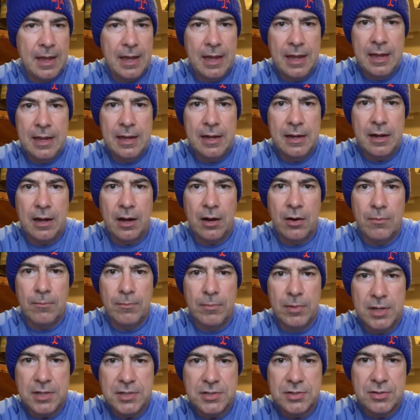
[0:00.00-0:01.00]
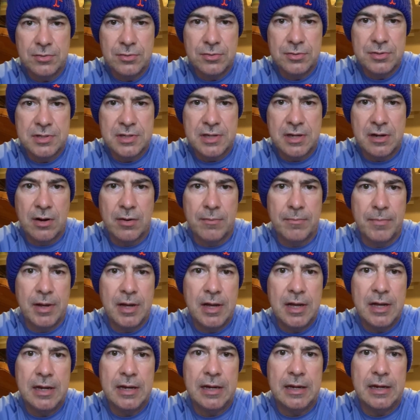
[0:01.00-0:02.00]
And our muscles in our
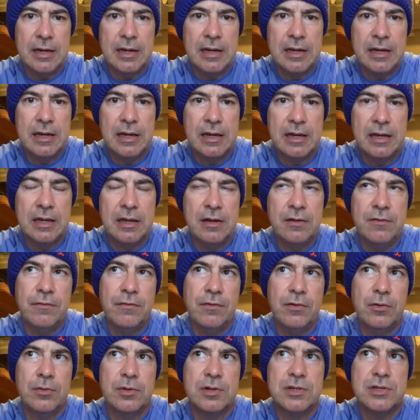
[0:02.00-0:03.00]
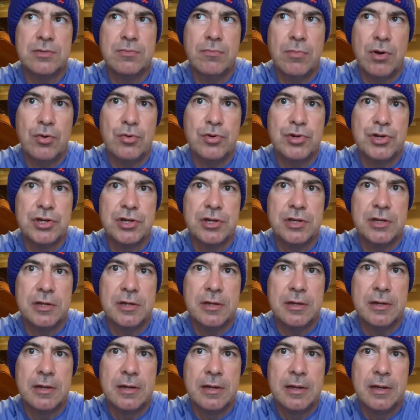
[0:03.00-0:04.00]
body influence
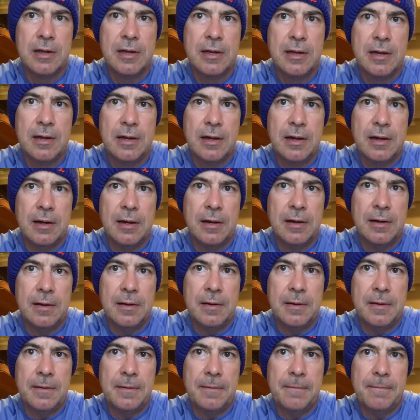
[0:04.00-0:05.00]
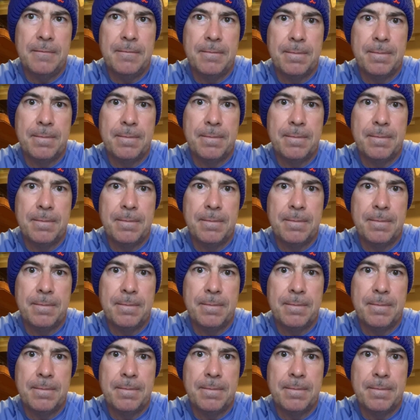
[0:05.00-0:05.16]
motion uh,